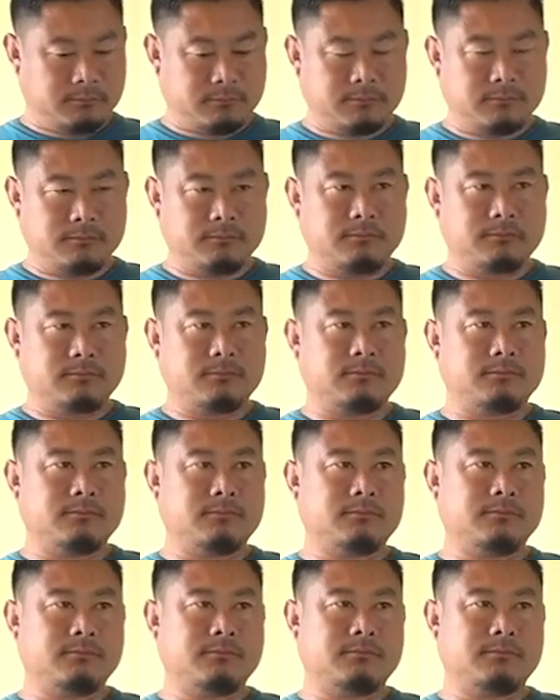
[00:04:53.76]

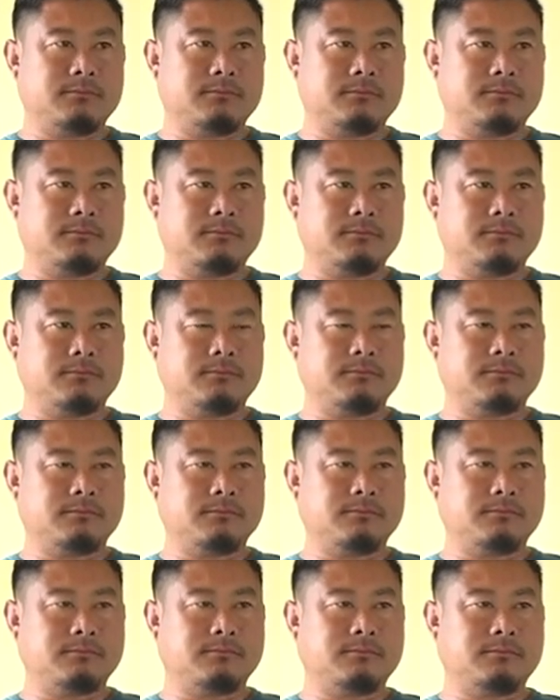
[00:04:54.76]

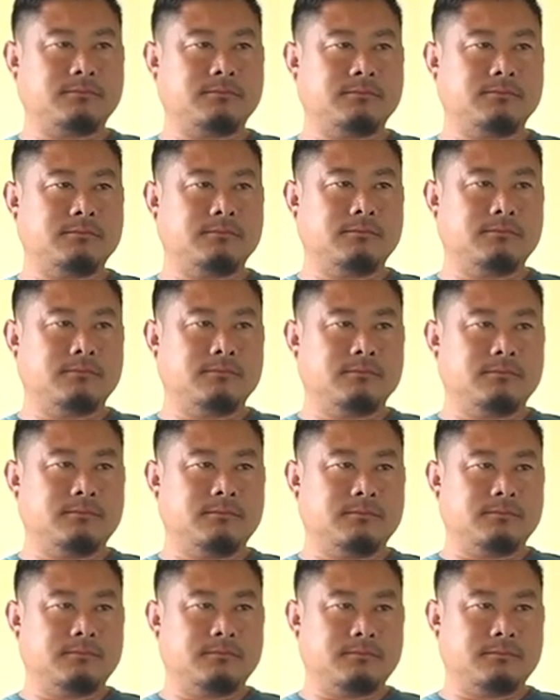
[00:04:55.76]

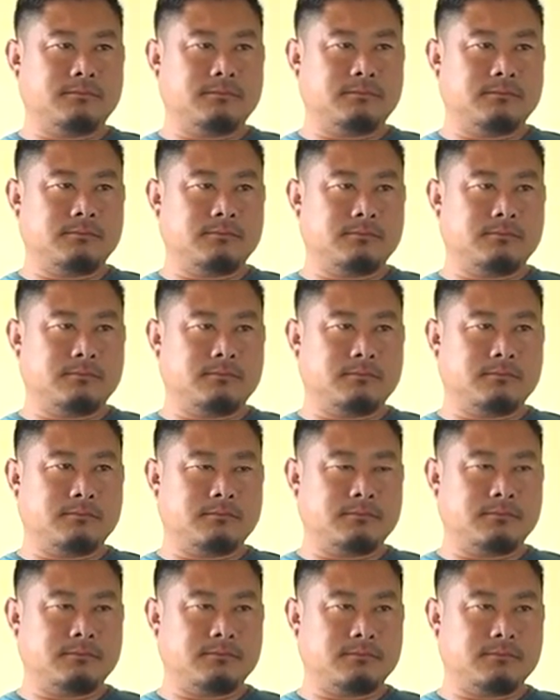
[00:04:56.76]

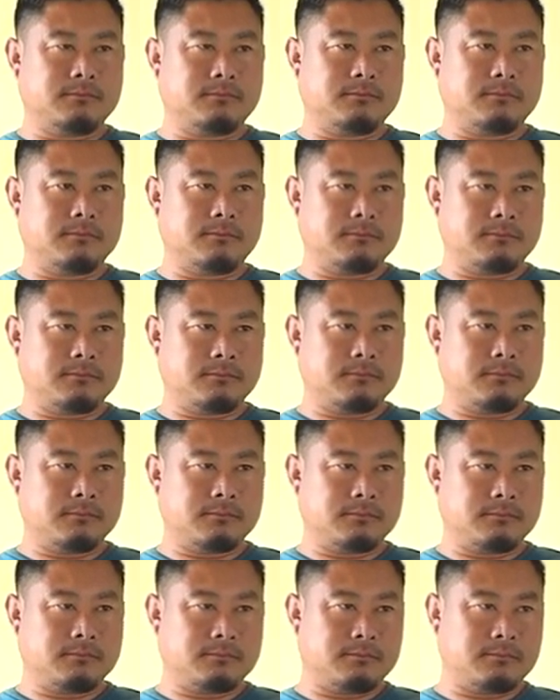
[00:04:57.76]

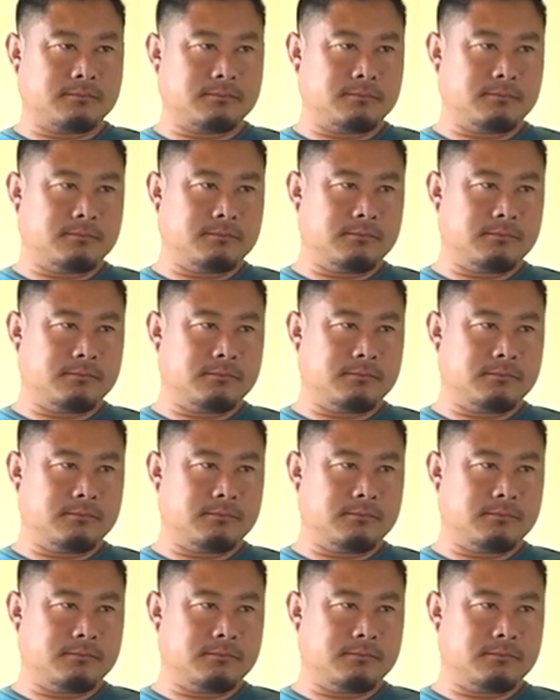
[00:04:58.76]
This person isn't speaking.